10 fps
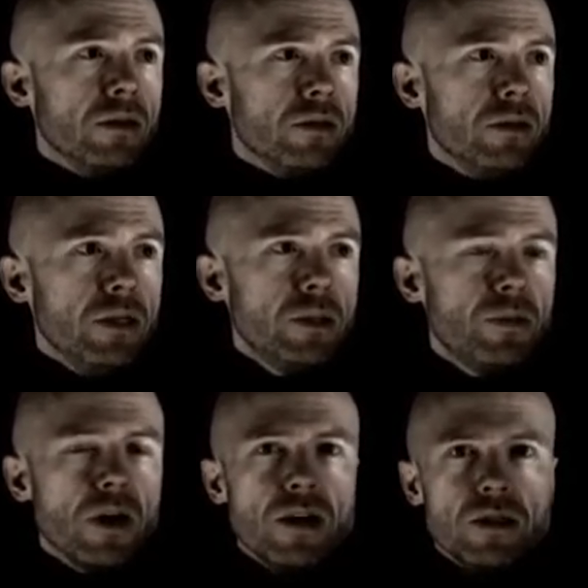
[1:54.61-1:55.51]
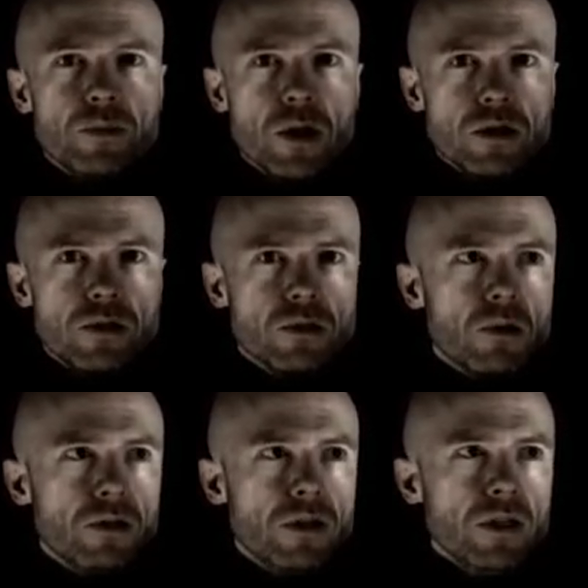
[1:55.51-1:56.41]
this part, it's a positive
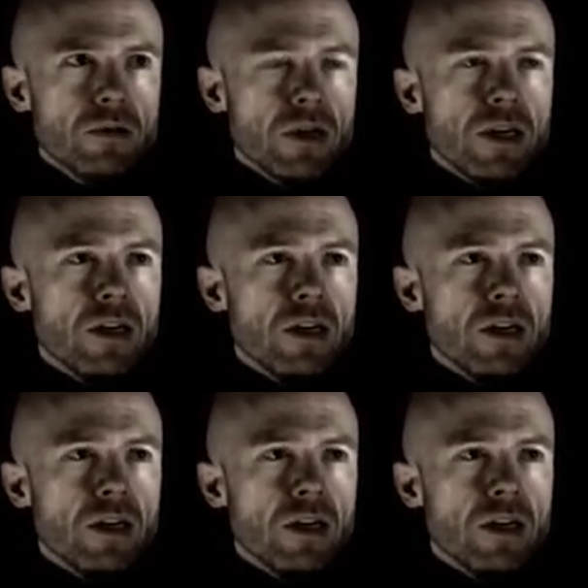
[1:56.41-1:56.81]
quantity, right?